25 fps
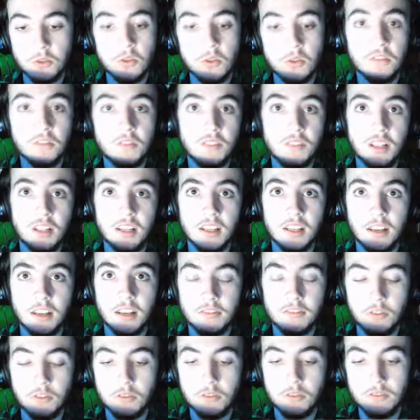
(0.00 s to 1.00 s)
sort of feeling
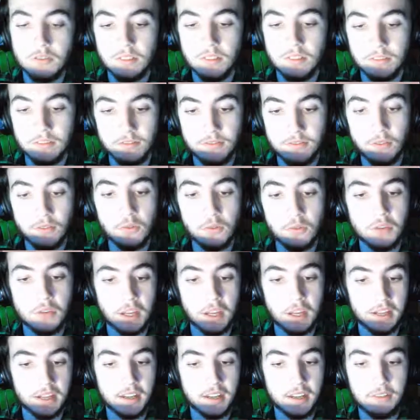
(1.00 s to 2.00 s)
I
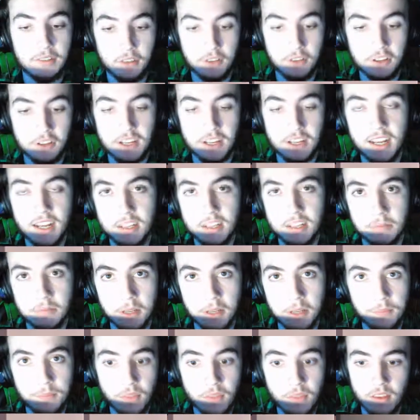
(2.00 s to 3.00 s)
forgot I had in
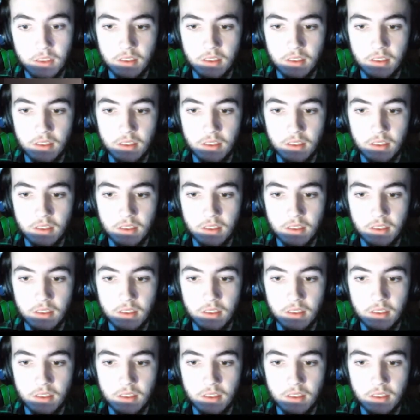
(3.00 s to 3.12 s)
me.